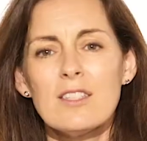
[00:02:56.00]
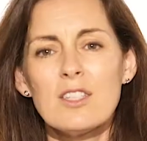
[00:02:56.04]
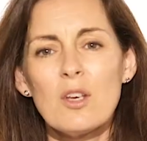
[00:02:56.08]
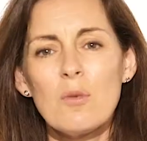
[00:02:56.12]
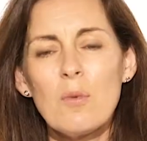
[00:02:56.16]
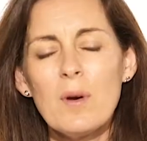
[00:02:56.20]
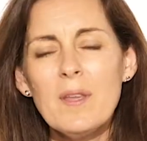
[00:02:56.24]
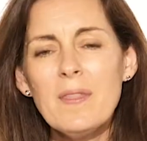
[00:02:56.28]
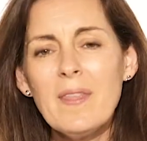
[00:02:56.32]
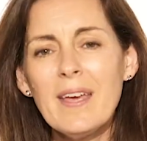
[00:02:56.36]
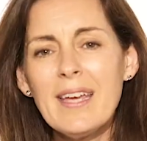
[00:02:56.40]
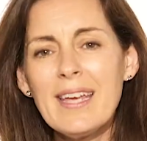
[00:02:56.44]
So
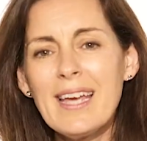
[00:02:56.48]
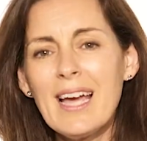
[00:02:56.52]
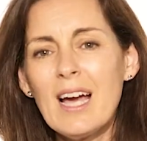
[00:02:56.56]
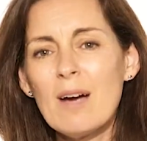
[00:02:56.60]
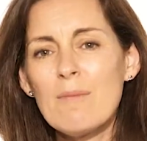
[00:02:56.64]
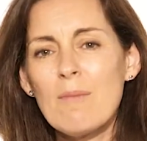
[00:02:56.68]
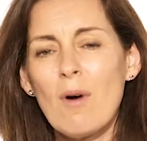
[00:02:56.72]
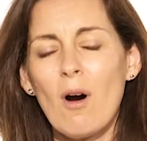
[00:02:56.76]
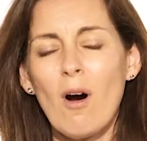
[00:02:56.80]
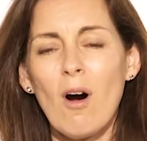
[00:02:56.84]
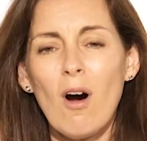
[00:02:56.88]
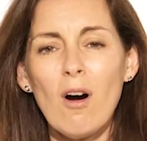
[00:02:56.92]
when they
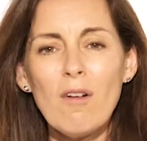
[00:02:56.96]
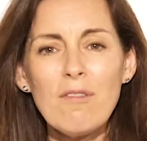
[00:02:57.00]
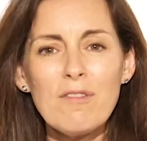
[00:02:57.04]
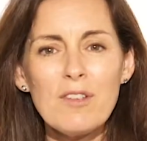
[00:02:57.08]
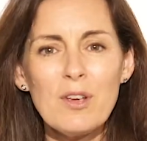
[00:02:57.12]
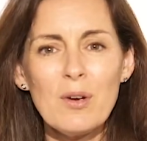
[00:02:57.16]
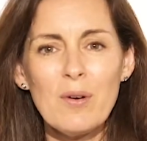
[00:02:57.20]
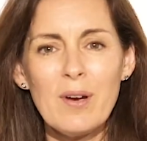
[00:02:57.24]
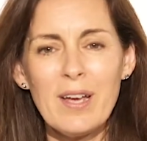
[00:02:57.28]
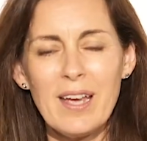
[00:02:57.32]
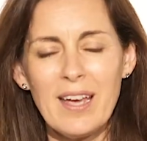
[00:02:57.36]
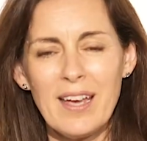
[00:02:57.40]
come
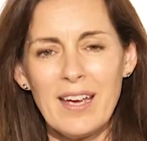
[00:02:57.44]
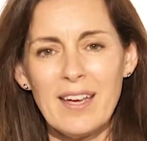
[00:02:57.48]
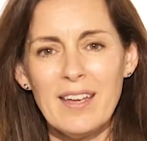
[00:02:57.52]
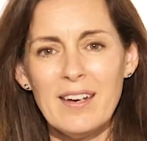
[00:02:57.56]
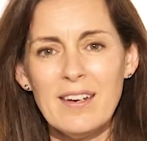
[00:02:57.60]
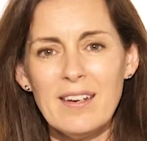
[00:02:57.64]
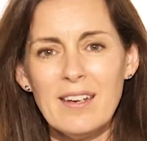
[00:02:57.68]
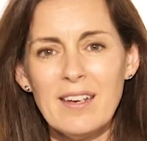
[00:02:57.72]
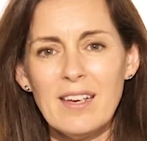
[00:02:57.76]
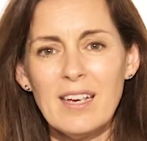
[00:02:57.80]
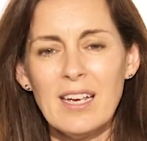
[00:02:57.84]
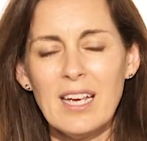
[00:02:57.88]
off your
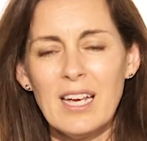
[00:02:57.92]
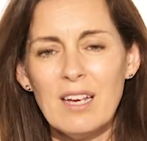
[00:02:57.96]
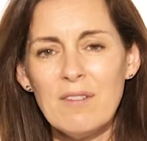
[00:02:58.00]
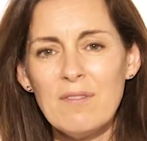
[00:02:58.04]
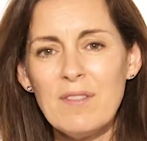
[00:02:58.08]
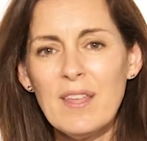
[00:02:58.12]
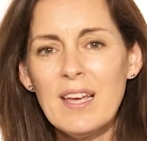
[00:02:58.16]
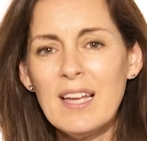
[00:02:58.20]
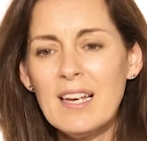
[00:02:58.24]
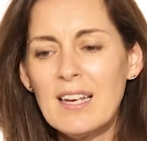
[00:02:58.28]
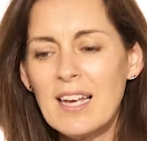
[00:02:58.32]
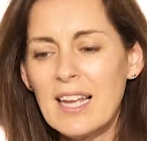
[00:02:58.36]
head, if
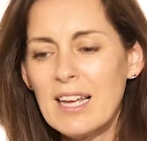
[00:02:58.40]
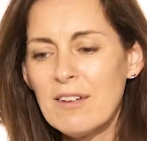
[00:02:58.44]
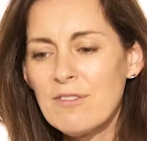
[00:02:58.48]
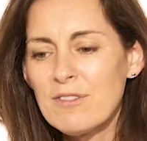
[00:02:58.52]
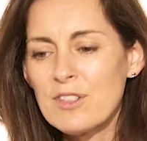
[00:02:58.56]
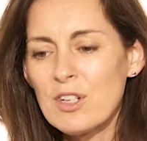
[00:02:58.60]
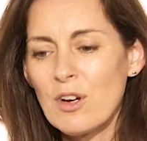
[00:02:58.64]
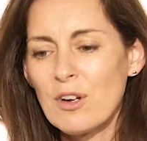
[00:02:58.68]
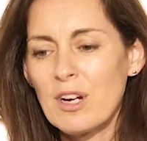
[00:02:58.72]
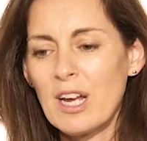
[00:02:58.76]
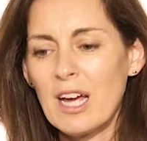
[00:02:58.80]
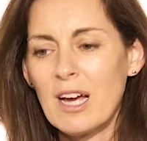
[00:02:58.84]
they're
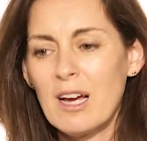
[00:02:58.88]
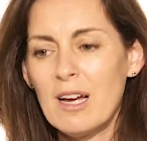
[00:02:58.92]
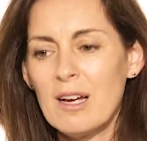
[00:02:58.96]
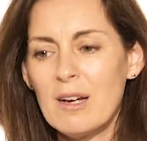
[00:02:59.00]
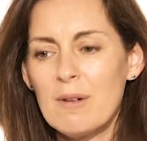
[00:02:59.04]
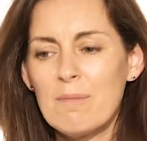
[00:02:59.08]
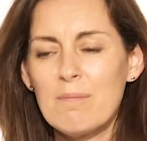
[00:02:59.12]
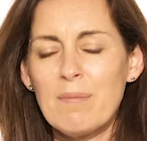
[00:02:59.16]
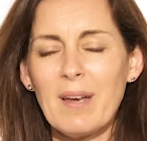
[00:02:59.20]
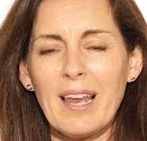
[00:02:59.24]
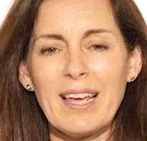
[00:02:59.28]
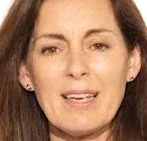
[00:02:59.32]
left on a
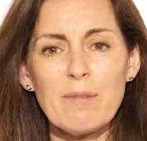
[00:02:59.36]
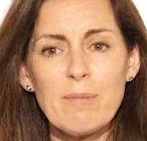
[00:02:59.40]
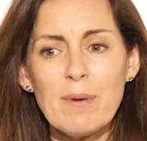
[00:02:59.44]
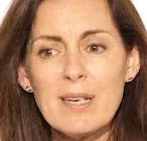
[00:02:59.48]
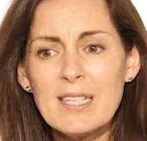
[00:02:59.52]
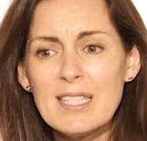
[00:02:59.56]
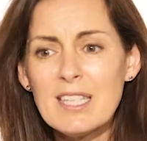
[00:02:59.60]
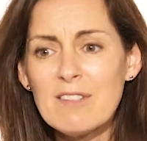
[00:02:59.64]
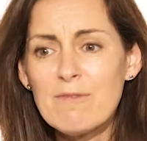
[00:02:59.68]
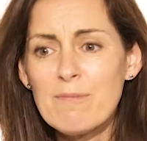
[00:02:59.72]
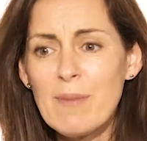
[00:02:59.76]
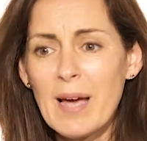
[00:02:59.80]
blank
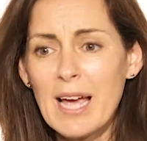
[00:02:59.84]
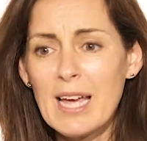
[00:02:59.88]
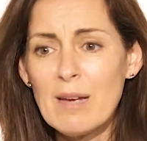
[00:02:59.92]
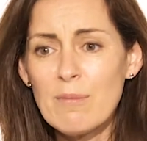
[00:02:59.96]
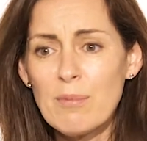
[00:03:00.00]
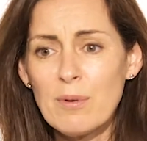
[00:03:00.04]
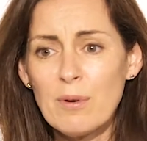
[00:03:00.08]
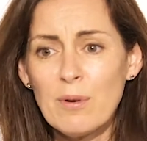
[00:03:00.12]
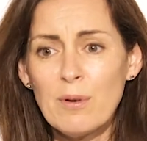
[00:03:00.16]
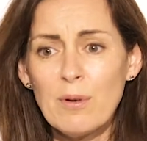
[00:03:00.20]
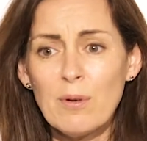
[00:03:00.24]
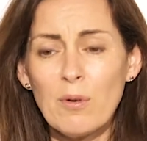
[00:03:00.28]
piece of
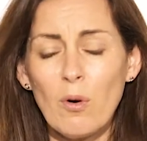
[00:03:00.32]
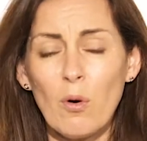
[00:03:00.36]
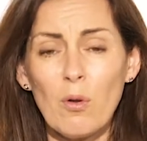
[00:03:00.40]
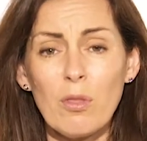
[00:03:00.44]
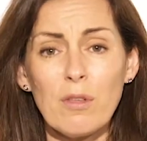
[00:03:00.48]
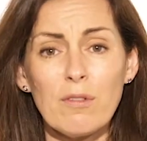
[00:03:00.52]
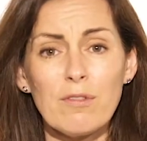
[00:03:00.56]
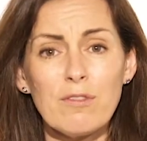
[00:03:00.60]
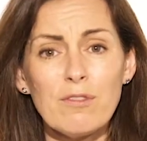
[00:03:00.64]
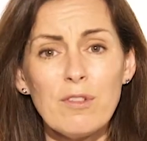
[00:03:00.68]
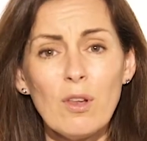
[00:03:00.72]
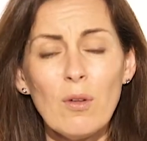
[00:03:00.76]
paper or
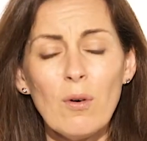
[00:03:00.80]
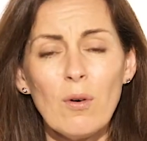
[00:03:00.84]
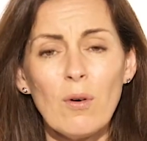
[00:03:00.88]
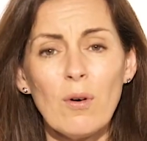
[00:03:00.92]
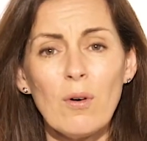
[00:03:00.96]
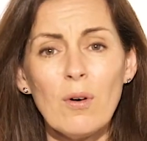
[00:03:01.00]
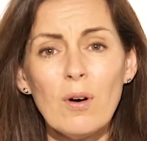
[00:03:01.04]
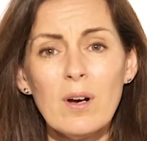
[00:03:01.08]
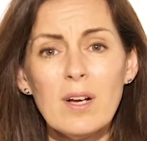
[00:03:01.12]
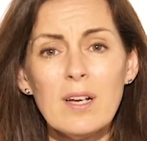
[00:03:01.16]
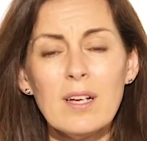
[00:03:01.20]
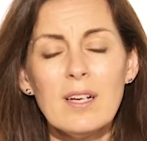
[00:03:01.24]
the
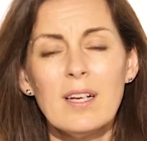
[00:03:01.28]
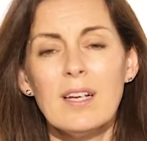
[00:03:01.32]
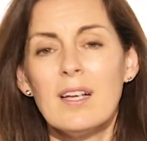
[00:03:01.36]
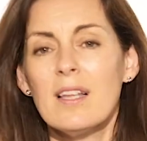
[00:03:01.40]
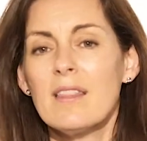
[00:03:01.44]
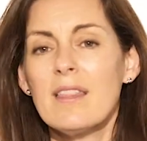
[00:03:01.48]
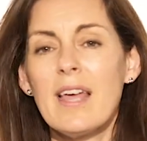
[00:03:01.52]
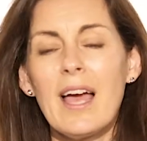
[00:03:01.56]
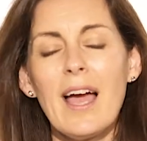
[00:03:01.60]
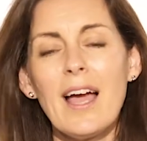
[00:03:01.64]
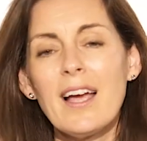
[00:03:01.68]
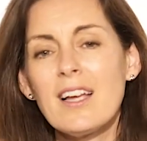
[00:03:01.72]
floor,
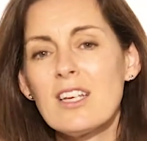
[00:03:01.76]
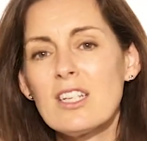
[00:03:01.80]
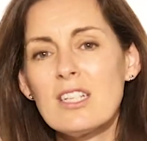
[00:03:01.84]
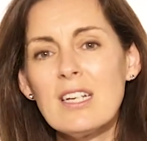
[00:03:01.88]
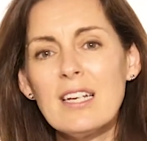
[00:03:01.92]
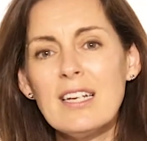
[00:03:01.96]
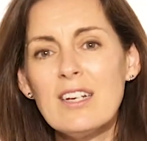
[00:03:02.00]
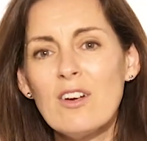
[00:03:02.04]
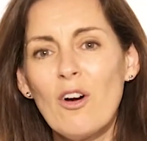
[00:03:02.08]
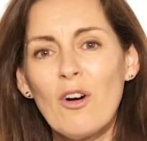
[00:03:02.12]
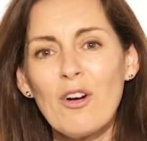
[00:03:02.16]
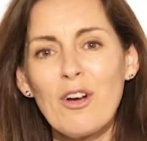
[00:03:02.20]
they're
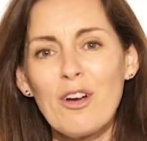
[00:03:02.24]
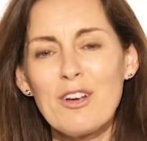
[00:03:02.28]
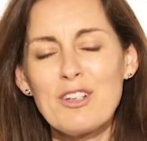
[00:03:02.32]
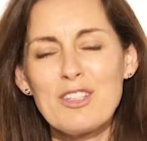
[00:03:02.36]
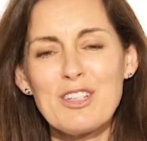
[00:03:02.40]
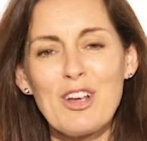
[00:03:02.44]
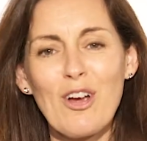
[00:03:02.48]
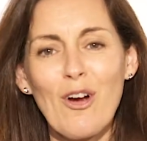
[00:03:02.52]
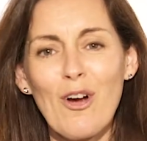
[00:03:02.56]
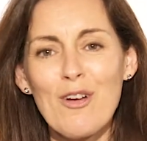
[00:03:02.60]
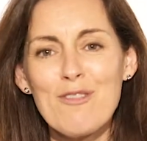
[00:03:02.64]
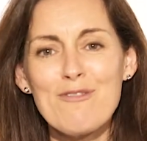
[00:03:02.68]
actually not going
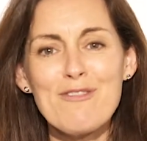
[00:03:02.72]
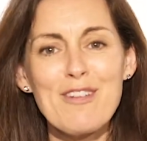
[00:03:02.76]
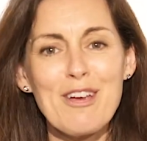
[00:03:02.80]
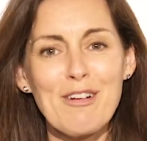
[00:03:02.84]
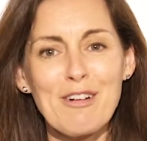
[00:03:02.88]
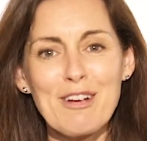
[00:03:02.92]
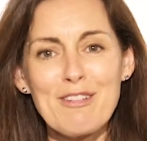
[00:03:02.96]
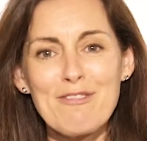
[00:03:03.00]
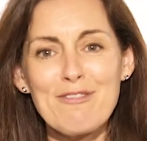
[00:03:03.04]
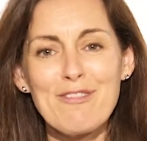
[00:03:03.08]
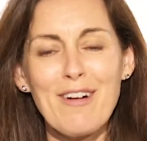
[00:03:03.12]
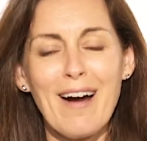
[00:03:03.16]
to go
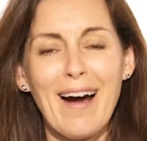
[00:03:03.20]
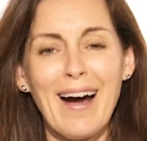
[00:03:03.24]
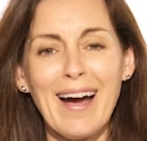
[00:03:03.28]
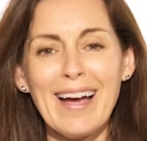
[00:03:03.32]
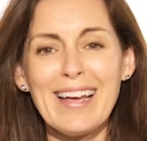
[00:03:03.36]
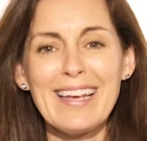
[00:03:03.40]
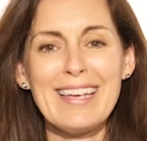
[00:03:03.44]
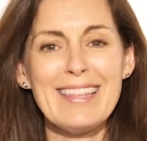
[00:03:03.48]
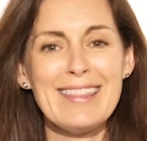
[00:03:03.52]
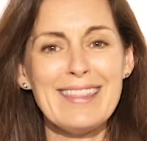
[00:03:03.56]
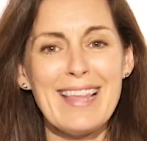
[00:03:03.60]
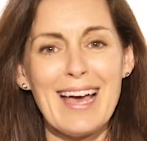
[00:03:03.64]
very far
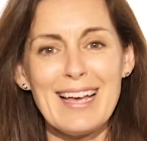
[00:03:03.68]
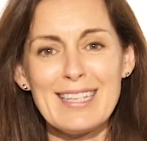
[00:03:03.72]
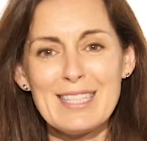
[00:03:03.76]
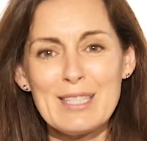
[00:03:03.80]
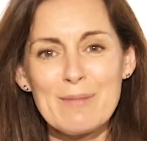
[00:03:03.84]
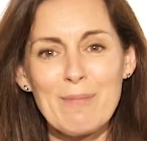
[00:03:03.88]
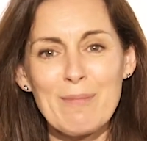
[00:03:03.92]
in that